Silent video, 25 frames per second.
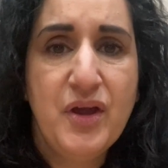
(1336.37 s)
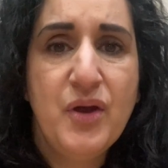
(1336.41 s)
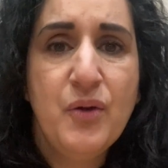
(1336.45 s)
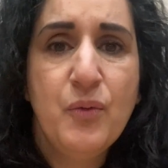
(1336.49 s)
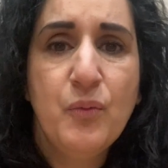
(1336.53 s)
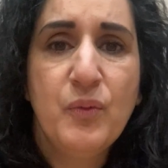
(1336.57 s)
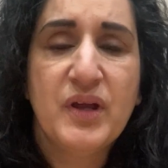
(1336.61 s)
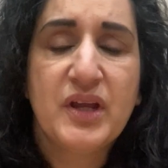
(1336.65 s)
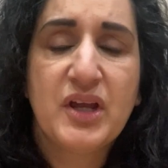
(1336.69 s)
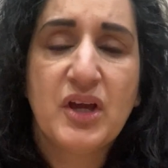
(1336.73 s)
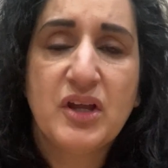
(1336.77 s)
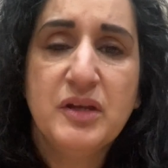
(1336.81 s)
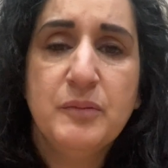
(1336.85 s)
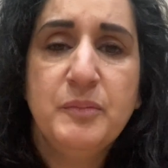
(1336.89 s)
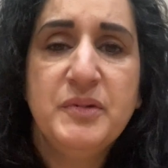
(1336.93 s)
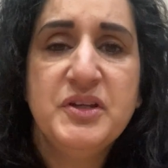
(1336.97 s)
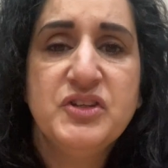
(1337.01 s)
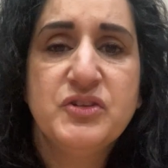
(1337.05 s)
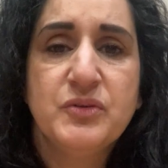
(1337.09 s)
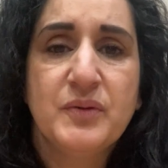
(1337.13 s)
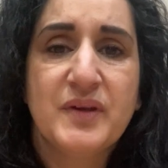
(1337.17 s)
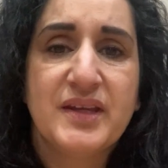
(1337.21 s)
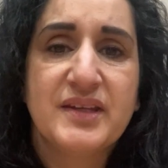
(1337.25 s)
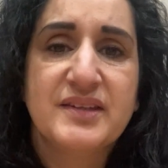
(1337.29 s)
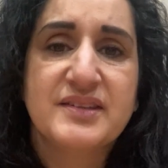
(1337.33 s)
We're going to be
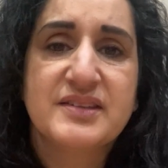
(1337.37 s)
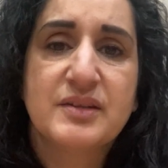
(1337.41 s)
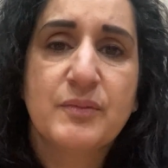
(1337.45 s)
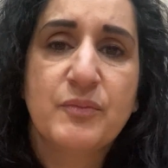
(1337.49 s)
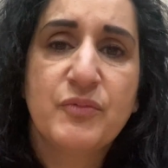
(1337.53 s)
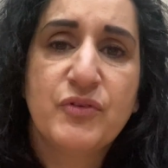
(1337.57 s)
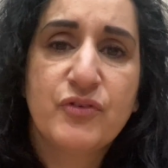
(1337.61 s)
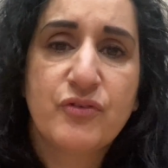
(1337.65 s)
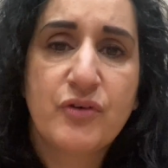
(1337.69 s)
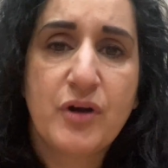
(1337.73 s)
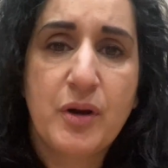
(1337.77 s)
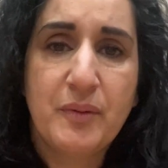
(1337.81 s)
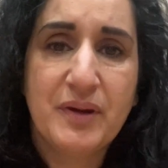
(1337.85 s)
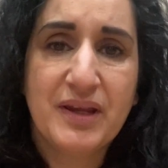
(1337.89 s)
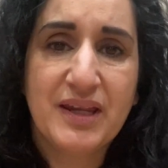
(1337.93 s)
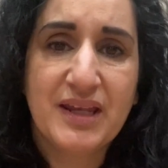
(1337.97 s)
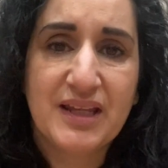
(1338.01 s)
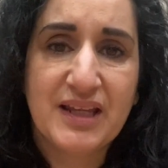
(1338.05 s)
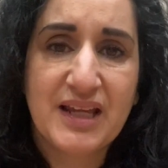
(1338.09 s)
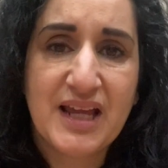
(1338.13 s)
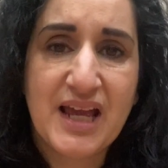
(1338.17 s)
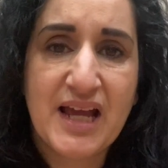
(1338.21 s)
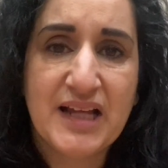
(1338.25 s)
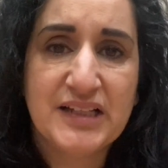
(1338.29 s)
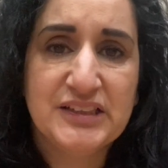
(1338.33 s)
doing some throwing
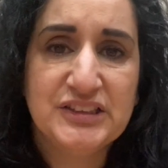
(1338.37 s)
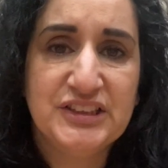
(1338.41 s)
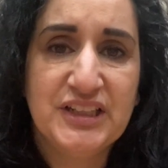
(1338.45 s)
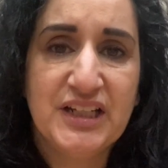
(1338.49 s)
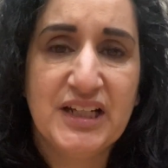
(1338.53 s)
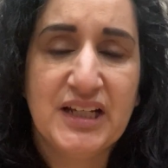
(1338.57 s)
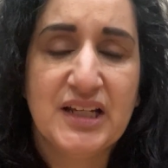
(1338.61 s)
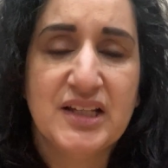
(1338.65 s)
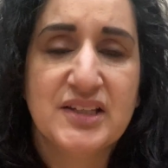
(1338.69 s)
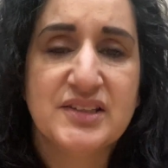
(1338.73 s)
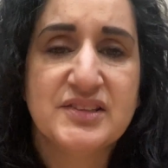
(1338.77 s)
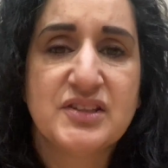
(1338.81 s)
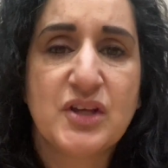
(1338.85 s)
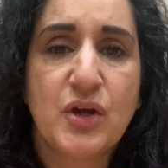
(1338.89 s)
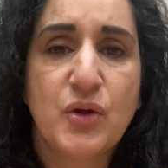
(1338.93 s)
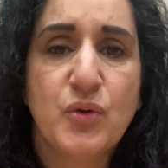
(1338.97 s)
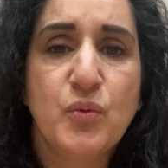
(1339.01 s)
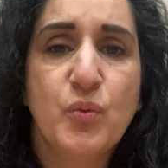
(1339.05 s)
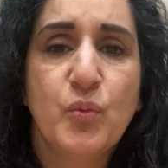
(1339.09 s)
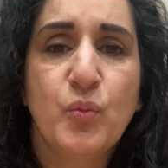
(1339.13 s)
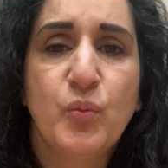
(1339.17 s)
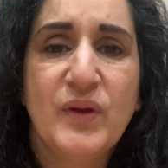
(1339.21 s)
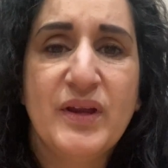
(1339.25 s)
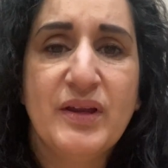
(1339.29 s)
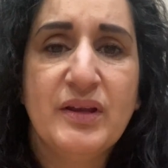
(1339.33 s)
and catching, so
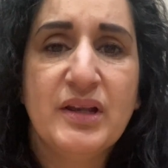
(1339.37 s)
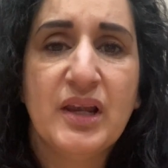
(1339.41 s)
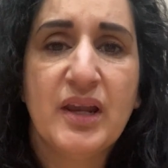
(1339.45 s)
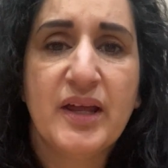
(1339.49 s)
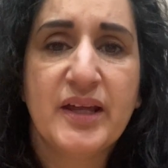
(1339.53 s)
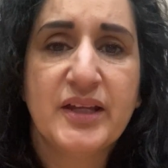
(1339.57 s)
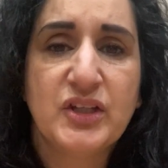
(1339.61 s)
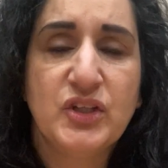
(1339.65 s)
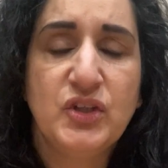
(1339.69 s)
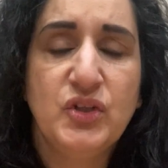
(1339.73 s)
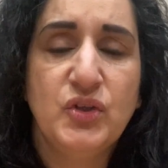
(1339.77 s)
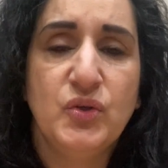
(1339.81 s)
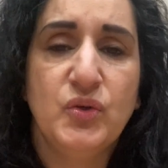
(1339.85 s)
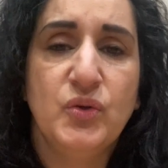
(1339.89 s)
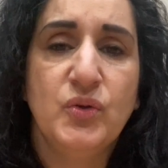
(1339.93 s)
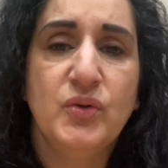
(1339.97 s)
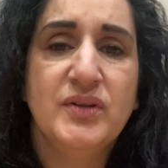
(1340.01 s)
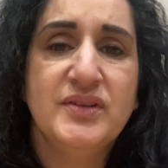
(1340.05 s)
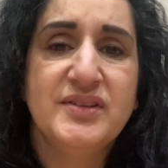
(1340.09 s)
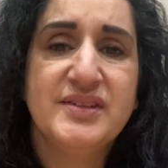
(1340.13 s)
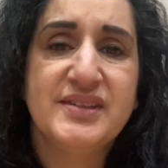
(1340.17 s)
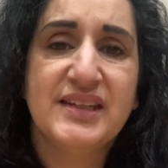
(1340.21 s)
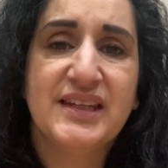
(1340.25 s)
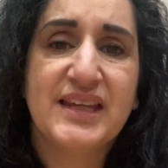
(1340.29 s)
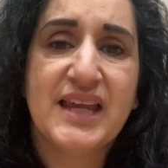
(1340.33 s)
we'd like you
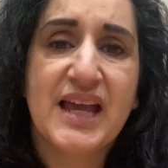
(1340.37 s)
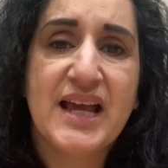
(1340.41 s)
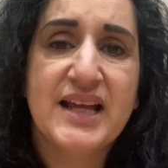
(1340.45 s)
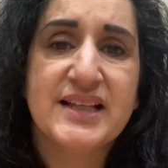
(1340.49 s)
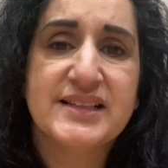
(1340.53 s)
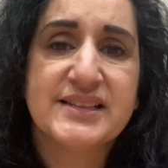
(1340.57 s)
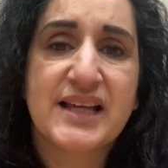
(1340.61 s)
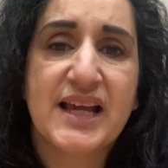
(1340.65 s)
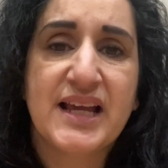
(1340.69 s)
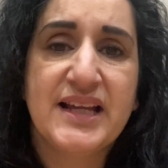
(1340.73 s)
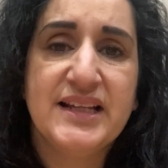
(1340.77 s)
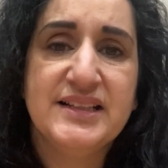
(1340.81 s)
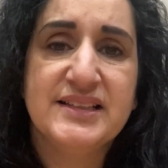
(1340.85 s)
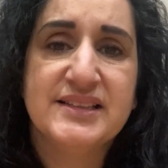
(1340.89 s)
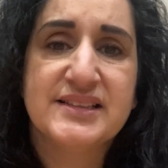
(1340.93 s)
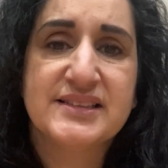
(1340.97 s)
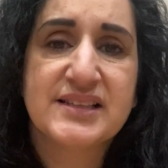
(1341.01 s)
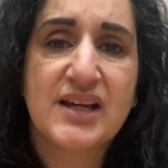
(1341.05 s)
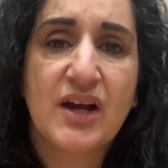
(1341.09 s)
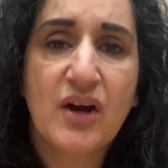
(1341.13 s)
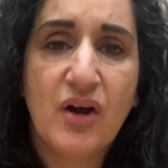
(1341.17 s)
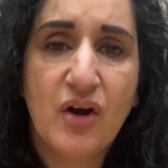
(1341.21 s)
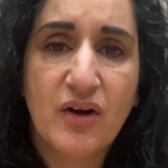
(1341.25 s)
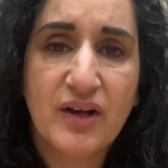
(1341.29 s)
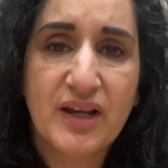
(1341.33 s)
to get a
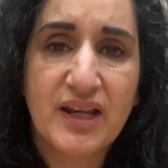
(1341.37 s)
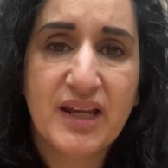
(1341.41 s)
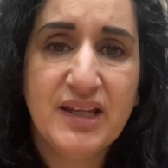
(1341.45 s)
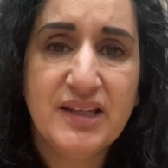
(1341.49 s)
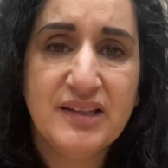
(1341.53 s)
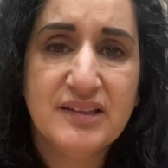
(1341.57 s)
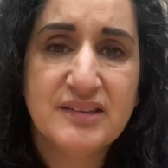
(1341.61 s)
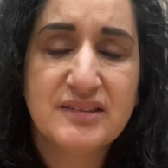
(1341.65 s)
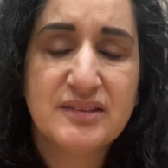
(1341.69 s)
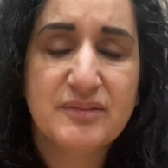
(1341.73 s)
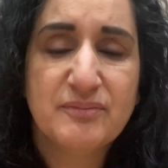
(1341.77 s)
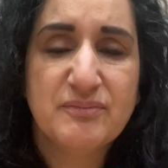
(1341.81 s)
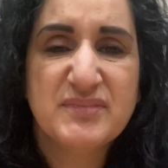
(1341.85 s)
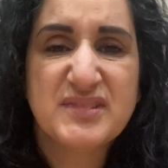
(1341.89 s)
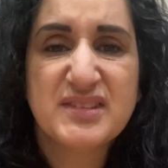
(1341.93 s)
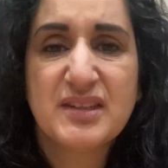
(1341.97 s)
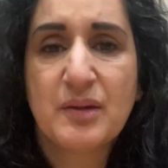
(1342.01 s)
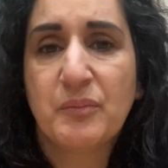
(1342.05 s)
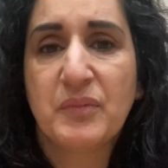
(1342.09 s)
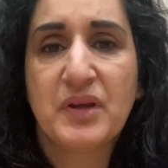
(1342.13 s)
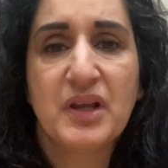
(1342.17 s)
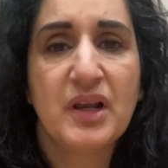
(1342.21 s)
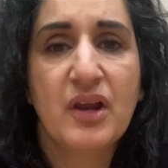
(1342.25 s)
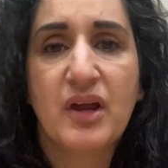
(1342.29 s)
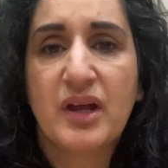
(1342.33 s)
target,
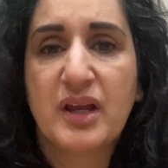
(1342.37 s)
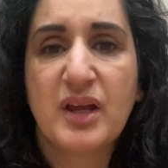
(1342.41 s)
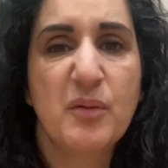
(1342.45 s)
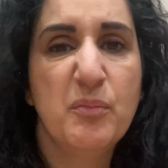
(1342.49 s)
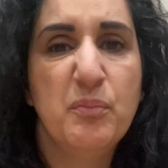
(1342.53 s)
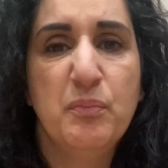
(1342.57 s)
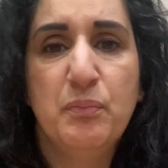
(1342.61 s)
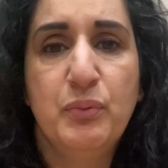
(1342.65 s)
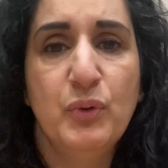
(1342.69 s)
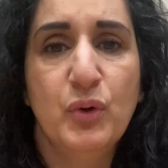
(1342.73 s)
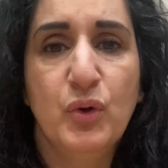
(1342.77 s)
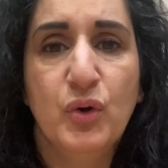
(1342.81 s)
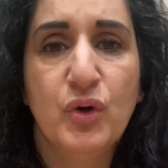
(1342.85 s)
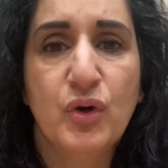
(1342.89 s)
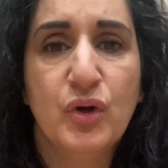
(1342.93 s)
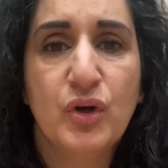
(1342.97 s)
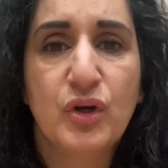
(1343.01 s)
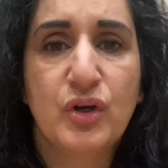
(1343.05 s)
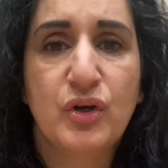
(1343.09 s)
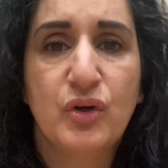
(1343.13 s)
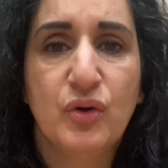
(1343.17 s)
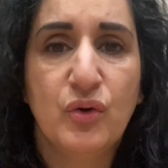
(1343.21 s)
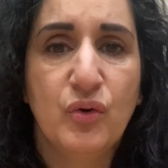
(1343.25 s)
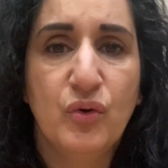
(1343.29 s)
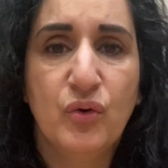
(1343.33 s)
something like a
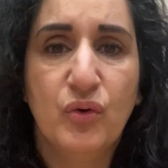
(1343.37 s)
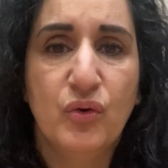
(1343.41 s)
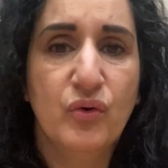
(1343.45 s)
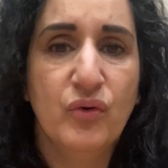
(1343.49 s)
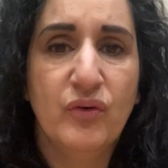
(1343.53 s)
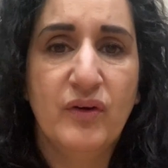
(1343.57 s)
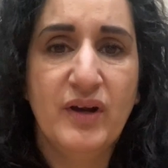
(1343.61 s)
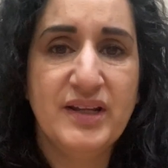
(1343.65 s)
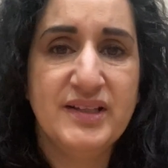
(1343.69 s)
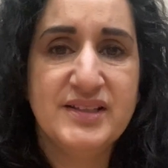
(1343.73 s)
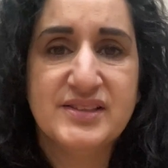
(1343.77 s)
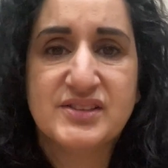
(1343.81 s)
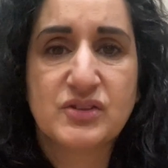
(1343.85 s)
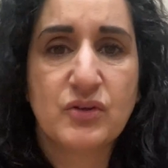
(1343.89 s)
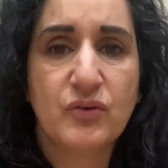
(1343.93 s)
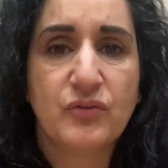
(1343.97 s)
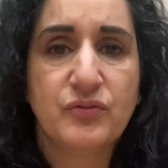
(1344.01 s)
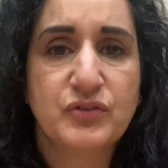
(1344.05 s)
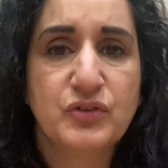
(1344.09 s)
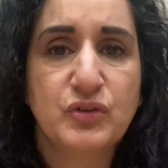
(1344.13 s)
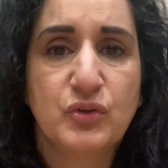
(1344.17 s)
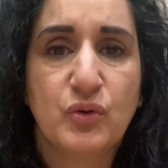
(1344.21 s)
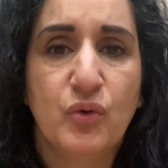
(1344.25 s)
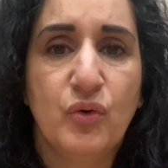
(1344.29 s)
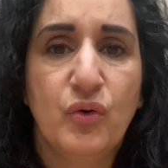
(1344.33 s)
book or a soft
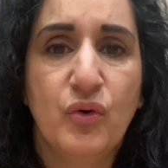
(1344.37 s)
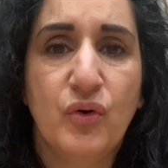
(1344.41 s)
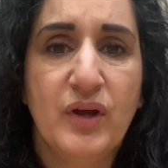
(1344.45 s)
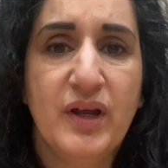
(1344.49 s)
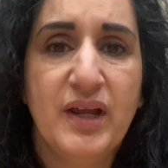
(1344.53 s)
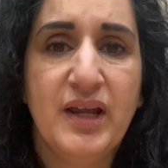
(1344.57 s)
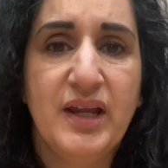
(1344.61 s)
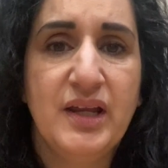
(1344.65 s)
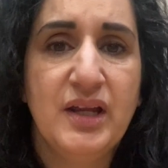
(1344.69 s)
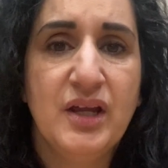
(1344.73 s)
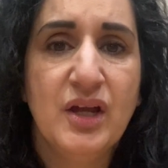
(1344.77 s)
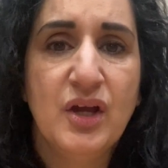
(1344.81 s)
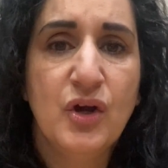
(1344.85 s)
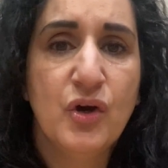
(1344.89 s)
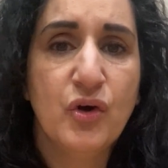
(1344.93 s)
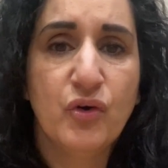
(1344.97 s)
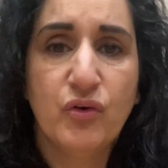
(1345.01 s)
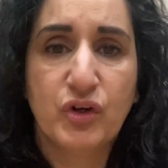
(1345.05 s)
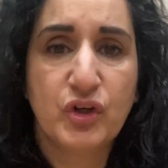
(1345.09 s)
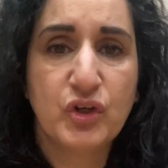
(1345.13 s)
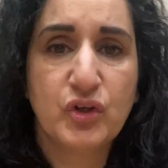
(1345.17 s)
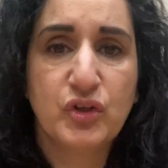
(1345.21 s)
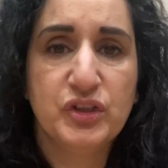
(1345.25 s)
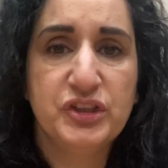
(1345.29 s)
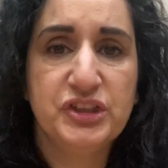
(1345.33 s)
toy or
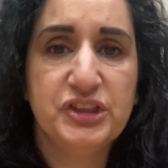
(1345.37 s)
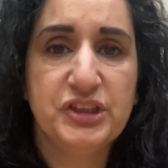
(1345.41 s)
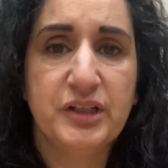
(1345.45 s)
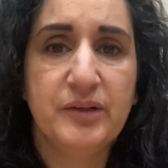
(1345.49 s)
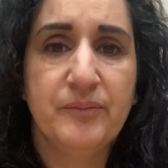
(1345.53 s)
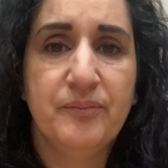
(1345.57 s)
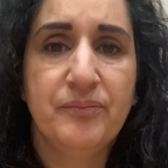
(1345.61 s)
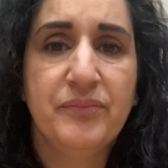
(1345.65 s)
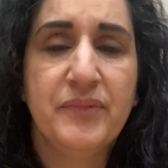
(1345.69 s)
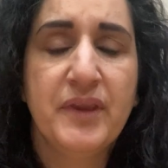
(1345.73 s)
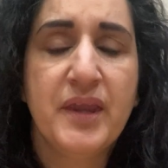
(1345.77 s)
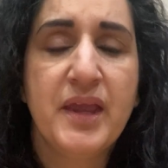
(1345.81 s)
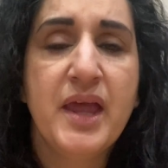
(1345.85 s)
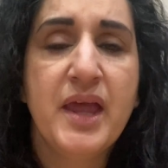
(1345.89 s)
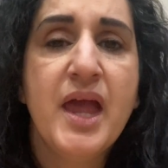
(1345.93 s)
a cushion,